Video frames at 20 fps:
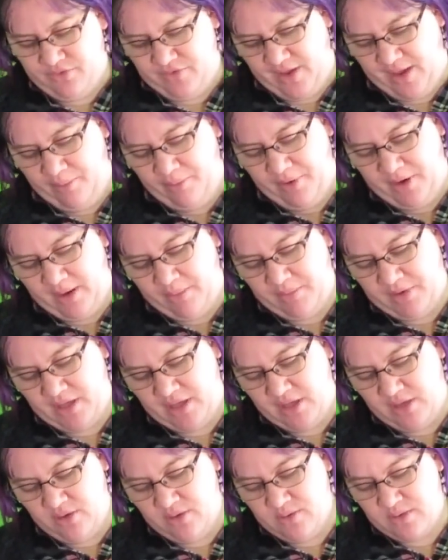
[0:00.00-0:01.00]
fabric I'm going
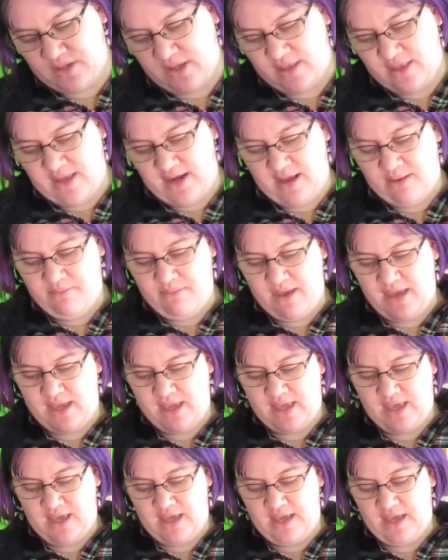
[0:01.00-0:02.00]
to use. And then I'm
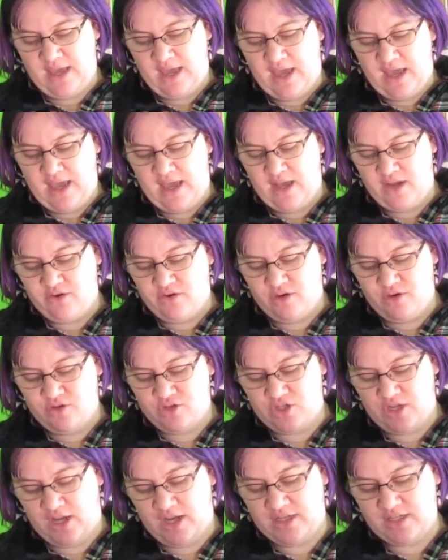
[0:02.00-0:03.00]
making a
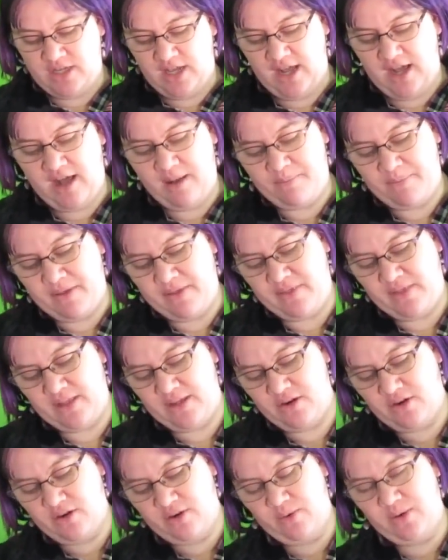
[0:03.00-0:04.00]
crocheted top and
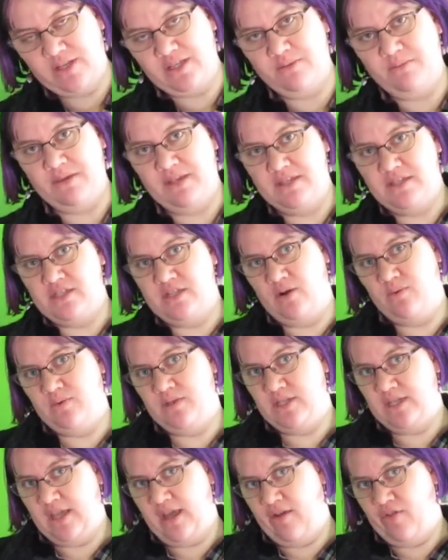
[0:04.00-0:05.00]
they're going to be sewn
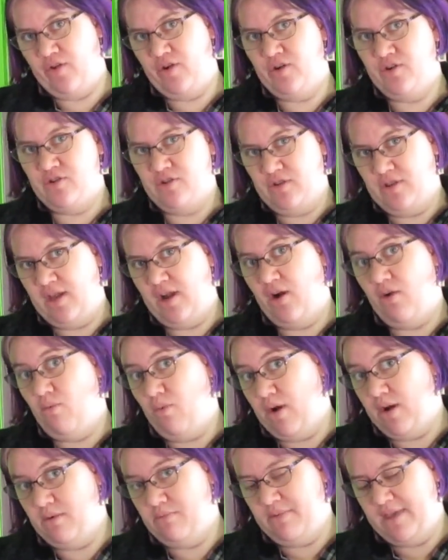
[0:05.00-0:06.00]
together so they are
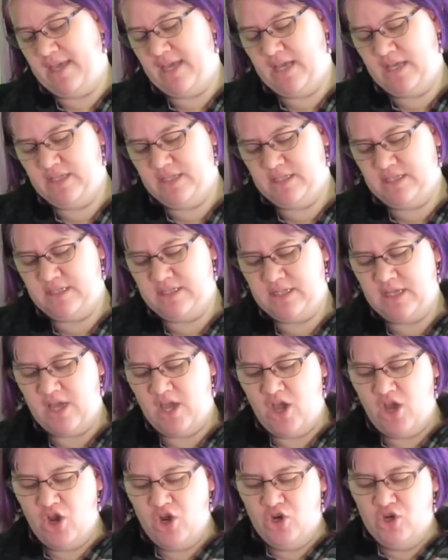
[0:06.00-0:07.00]
one piece.
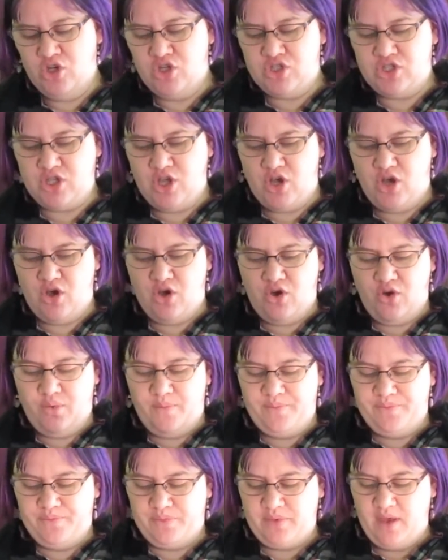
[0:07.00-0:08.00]

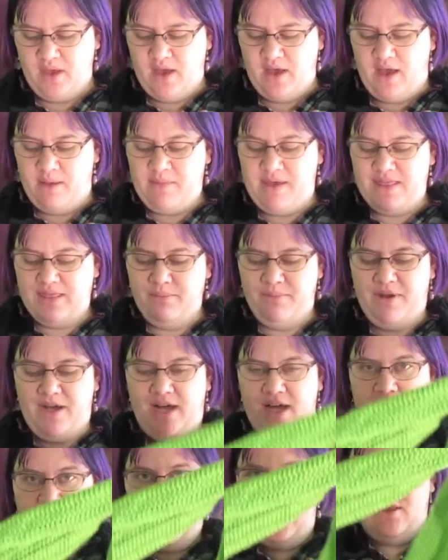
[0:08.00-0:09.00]
So I made the
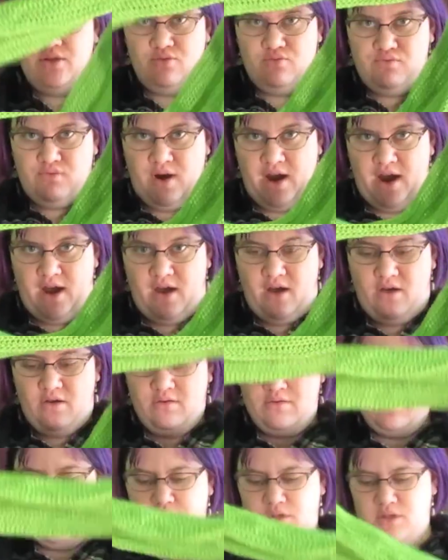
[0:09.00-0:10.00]
body in the
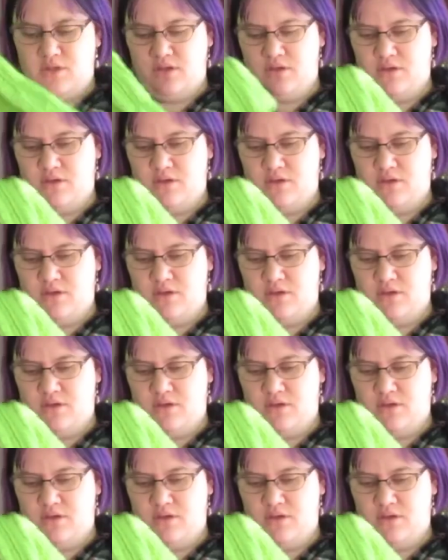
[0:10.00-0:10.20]
round